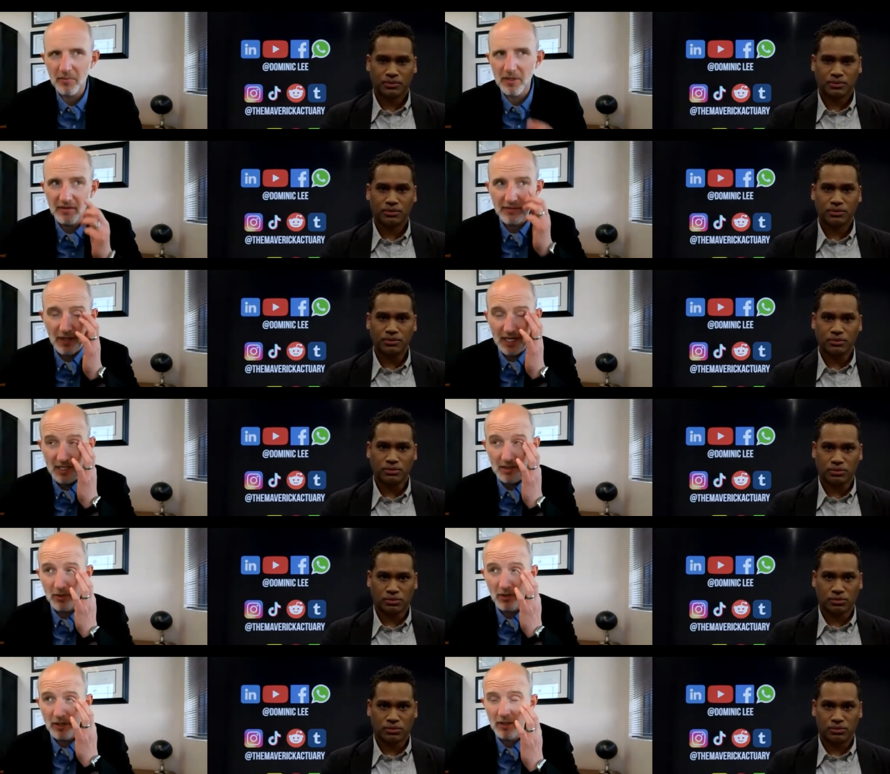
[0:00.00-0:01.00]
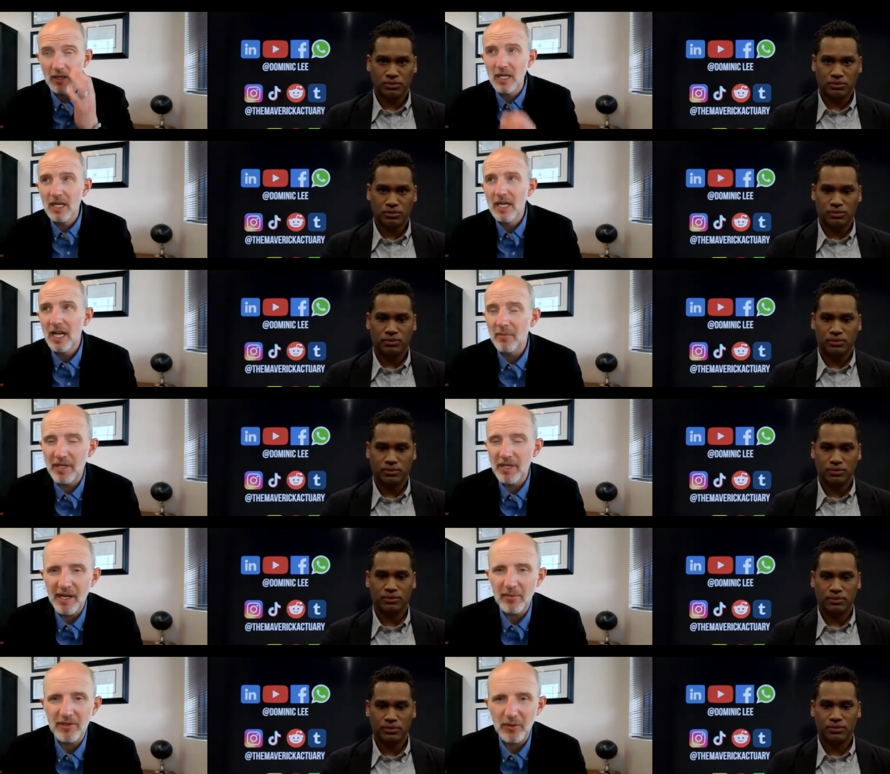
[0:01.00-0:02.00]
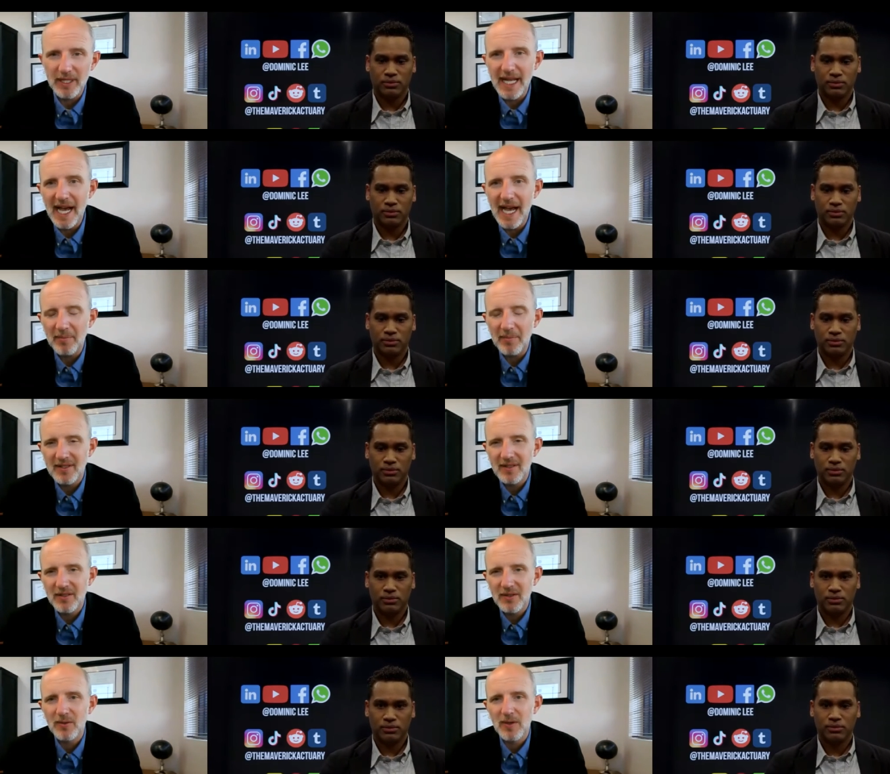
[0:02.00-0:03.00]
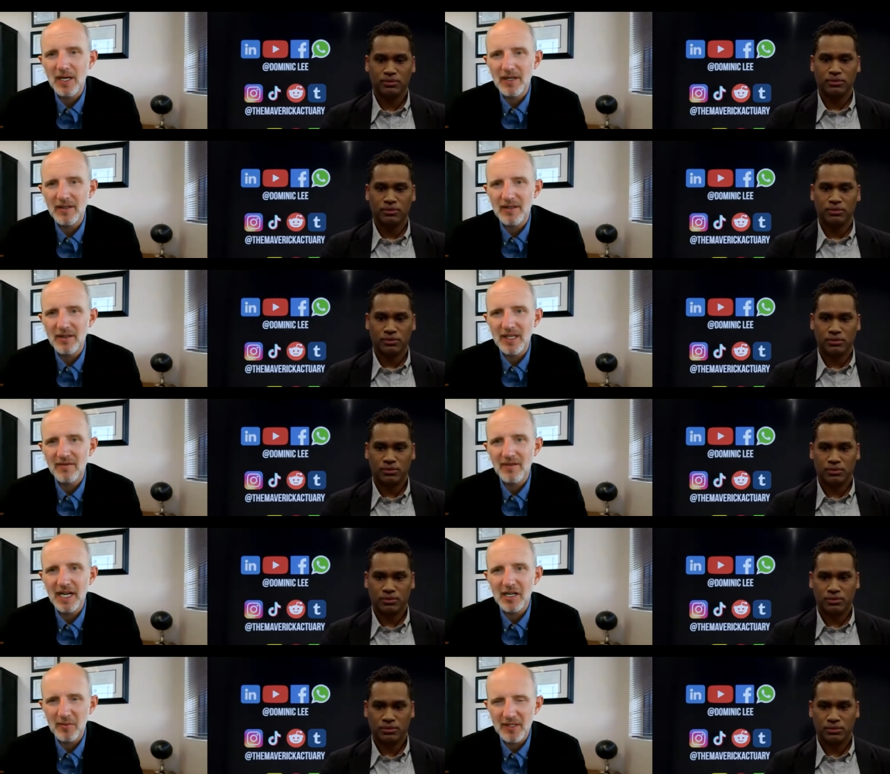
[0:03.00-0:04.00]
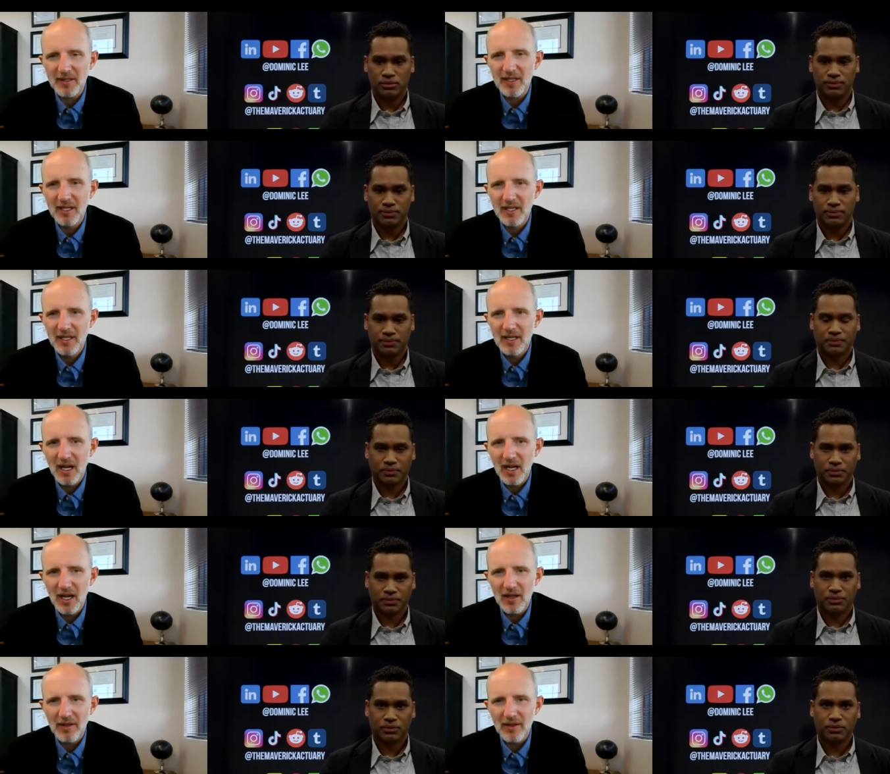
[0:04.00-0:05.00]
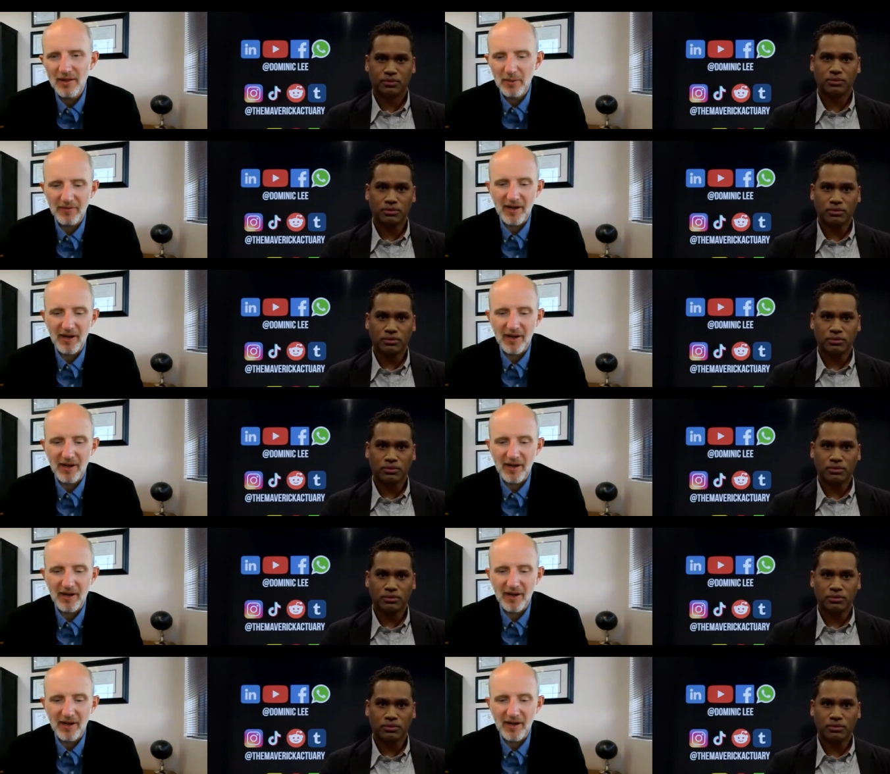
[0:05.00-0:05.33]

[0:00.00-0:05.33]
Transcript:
Speaker 1: of being flexible and, and being able to adapt to, uh, to the environment. Uh, that, that, we